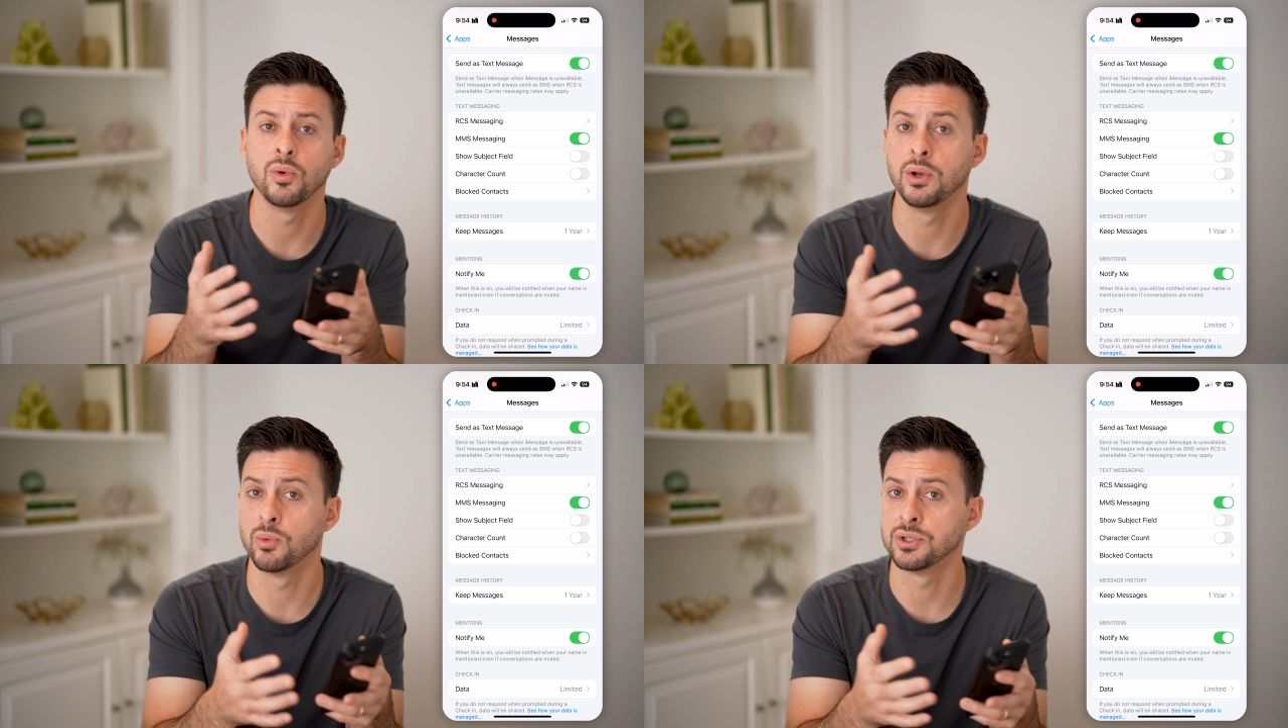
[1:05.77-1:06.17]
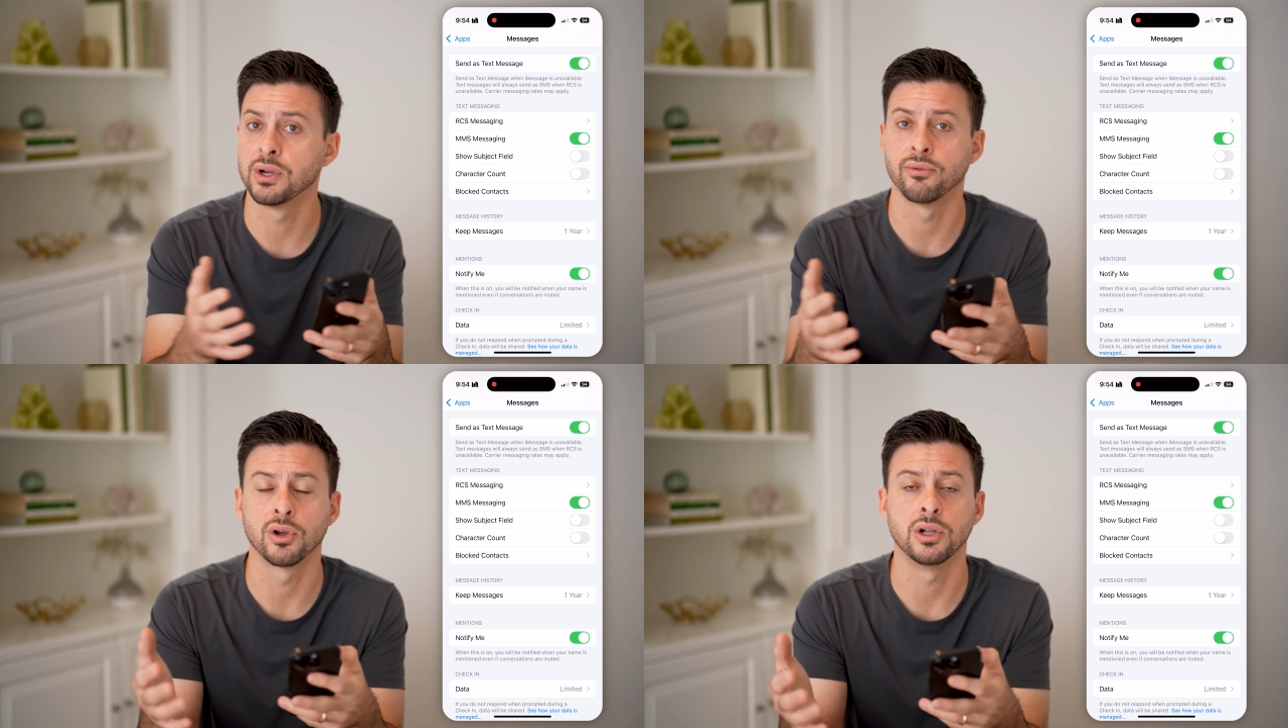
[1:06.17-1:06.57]
in
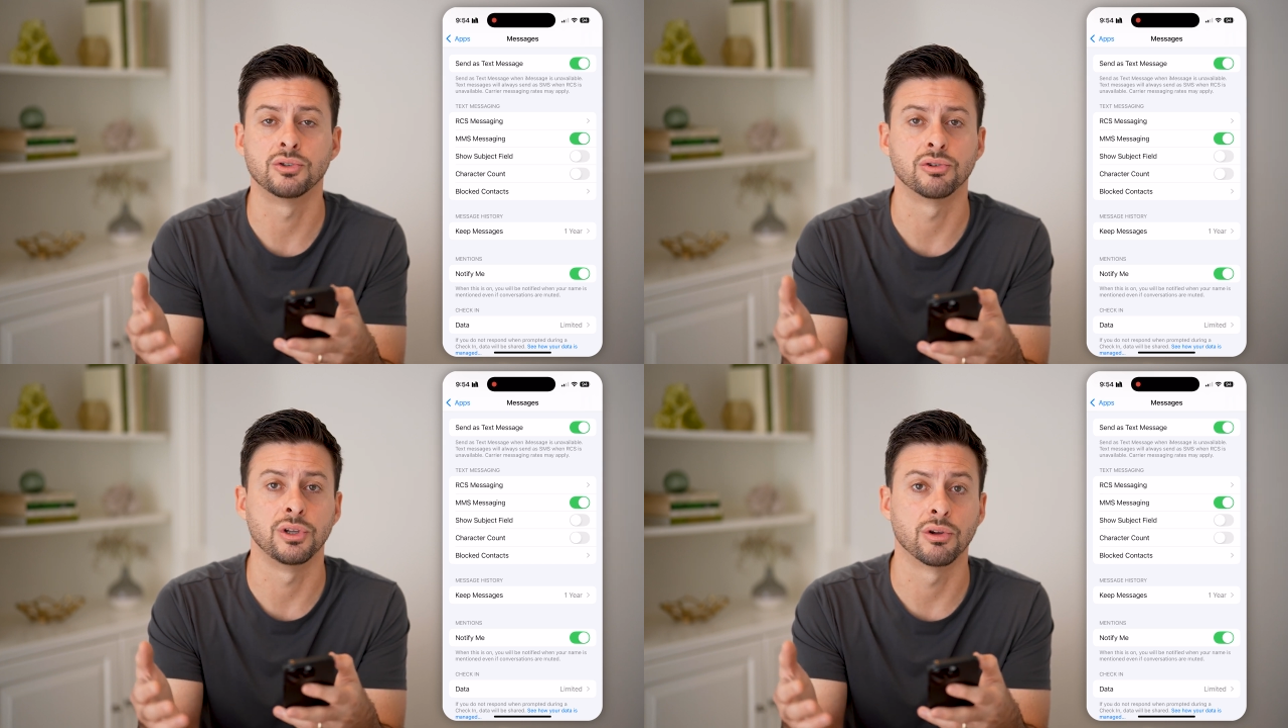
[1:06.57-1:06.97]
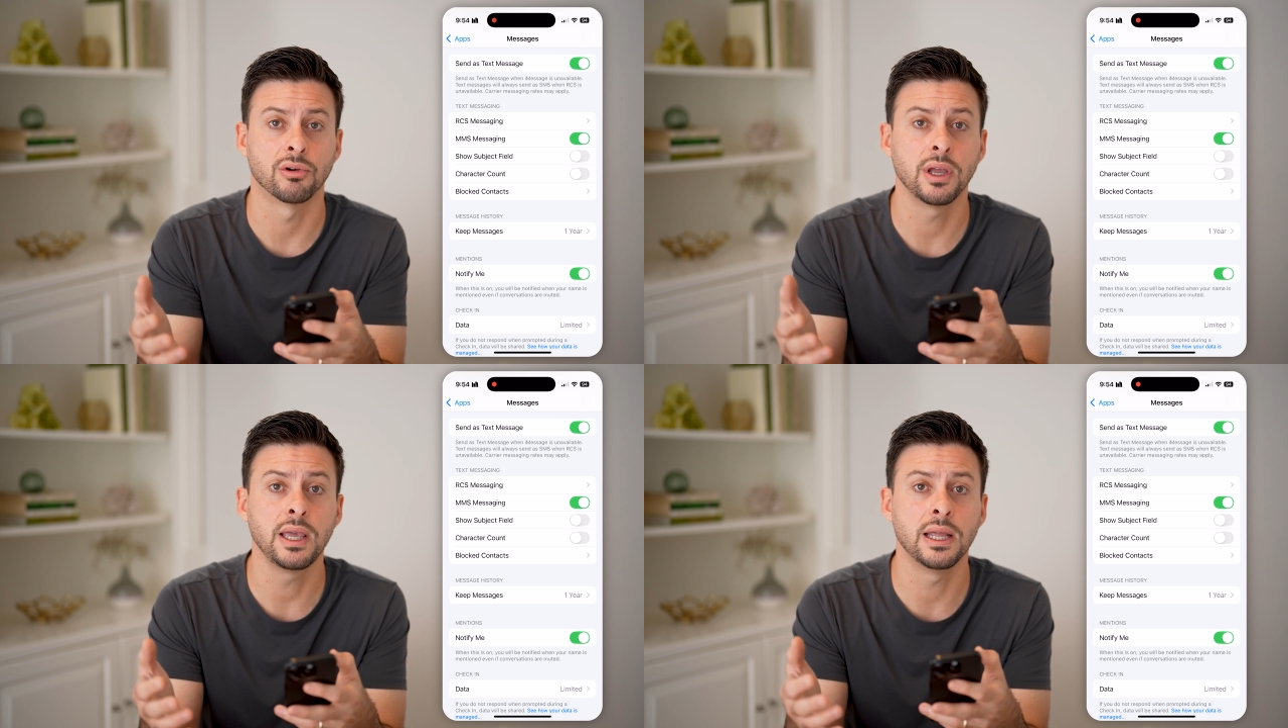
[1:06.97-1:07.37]
whichever country
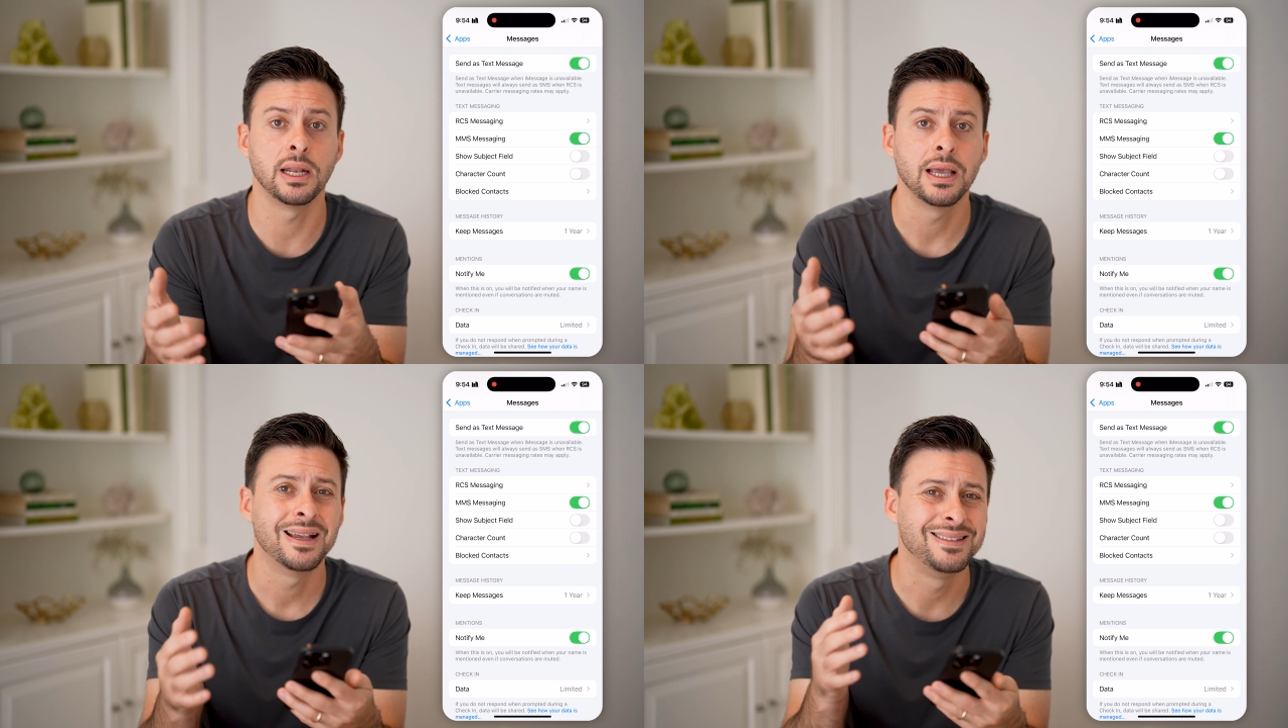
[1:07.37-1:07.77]
you're in